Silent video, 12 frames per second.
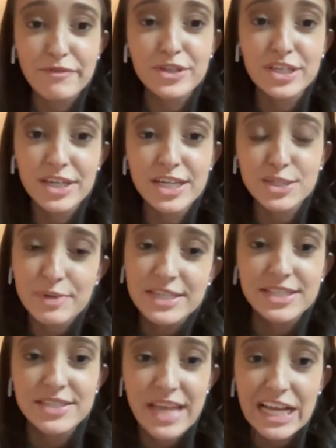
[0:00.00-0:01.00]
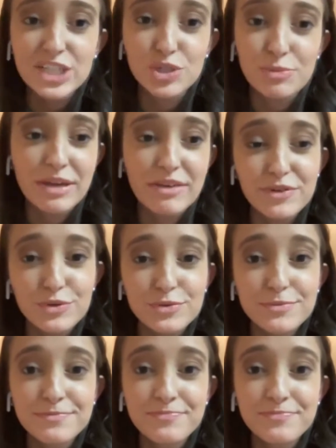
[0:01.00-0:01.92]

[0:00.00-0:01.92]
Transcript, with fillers: funky headspace is Ashley Mayfield.